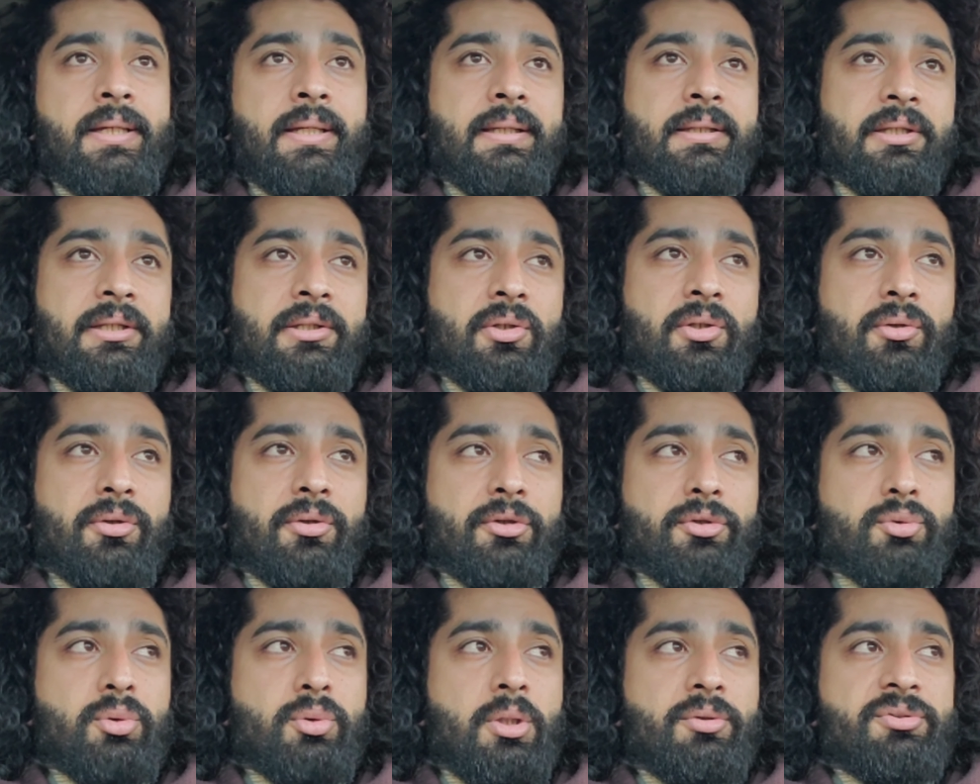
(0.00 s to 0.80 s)
you know, the
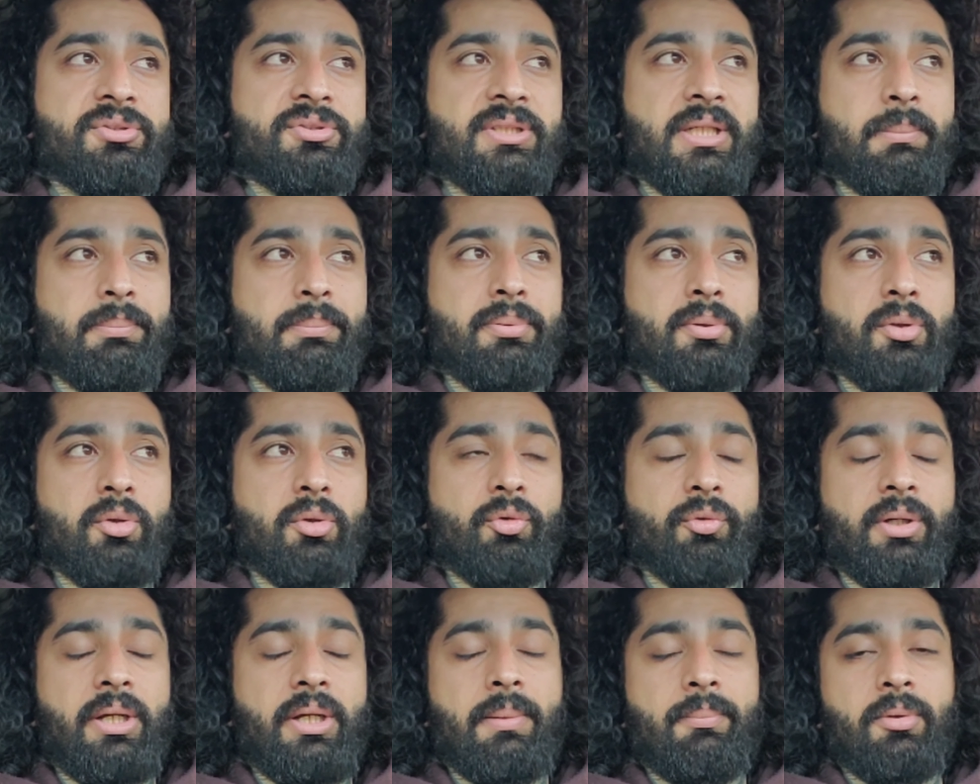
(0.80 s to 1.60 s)
12-step
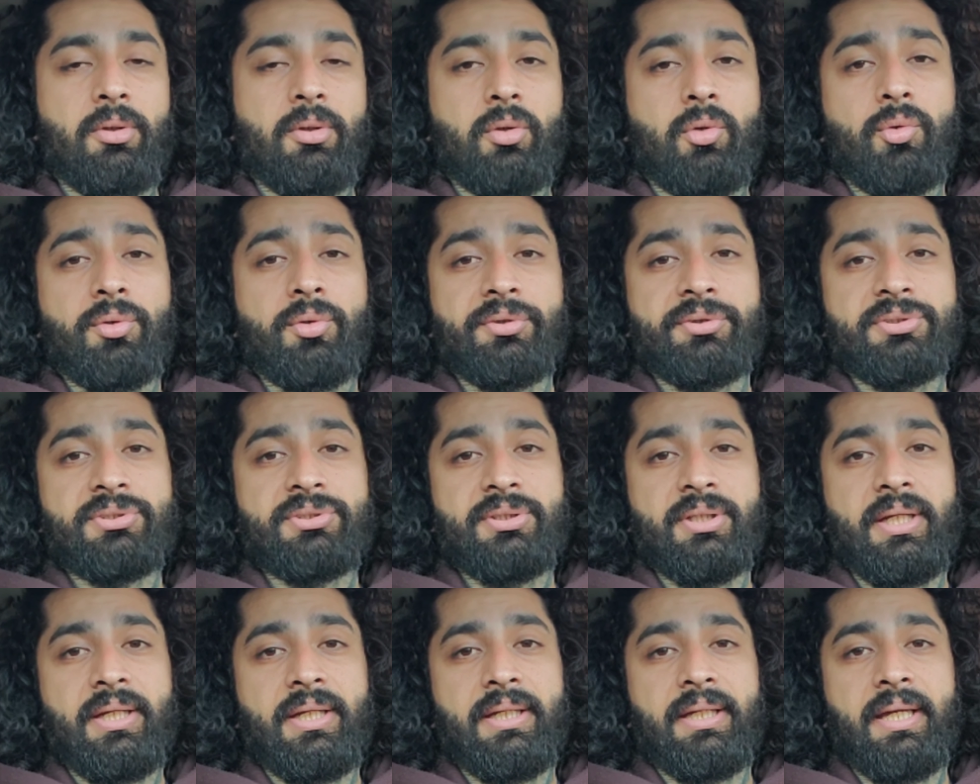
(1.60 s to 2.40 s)
program or going to
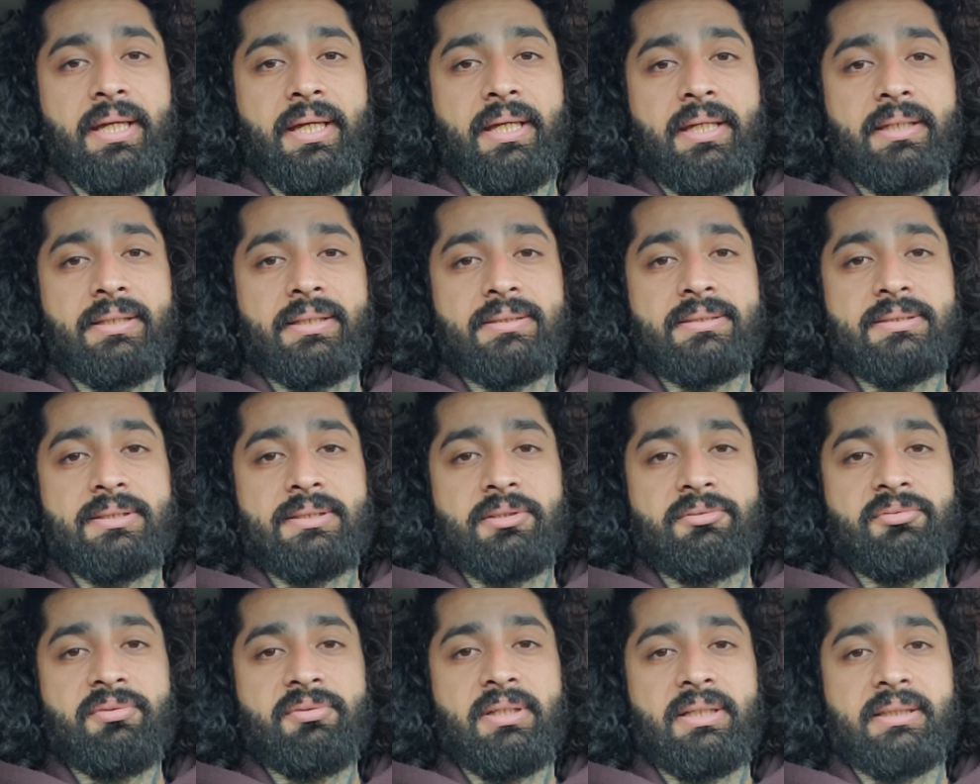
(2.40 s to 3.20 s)
AA and
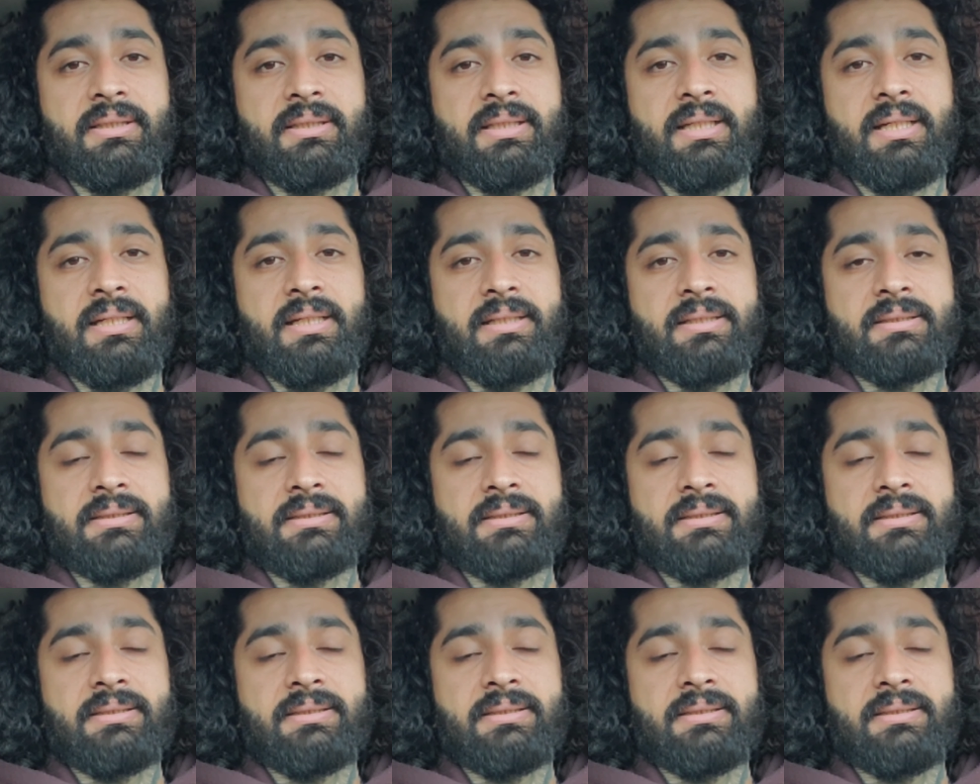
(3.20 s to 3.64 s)
stuff like that,